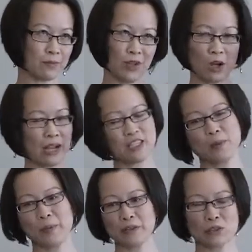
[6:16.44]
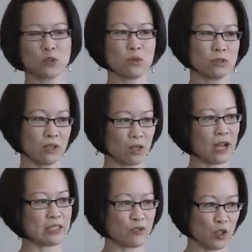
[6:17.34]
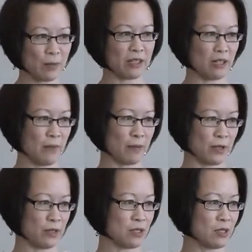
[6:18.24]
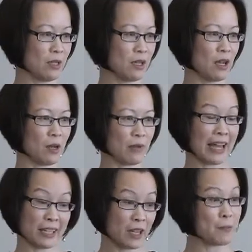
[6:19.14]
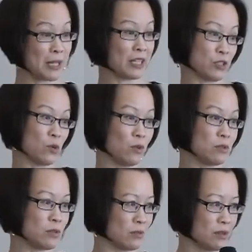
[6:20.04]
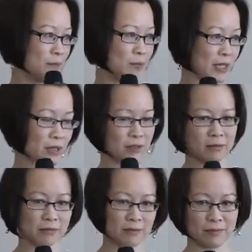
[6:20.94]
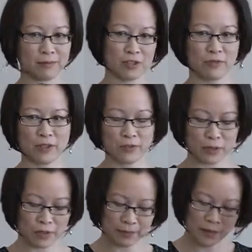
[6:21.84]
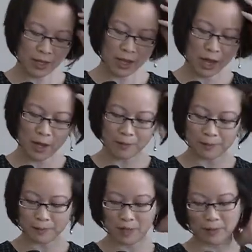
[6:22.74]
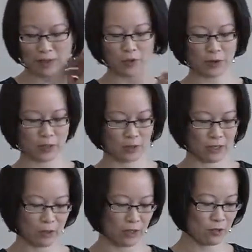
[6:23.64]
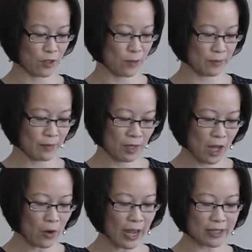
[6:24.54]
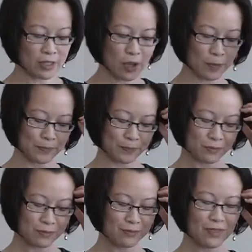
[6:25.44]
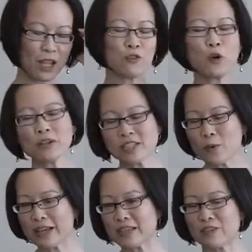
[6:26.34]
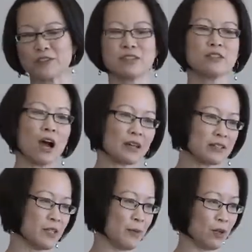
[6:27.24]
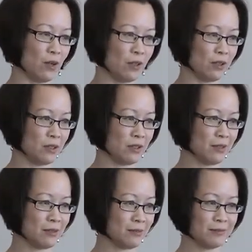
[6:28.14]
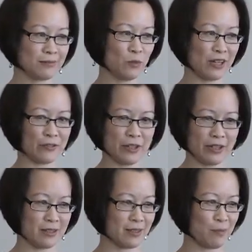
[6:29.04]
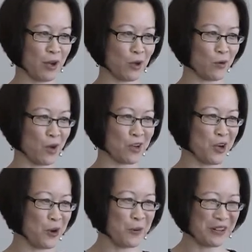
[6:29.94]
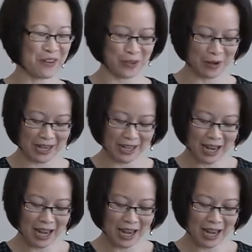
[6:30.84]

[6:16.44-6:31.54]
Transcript: all kinds of people at the schools, and all kinds of community members at competing schools. So it's a big bunch of interviews. But I'm going to focus on only a few. Okay, so of course CYDF is not a typical whatever it is, Pongo, Gongo, whatever, right?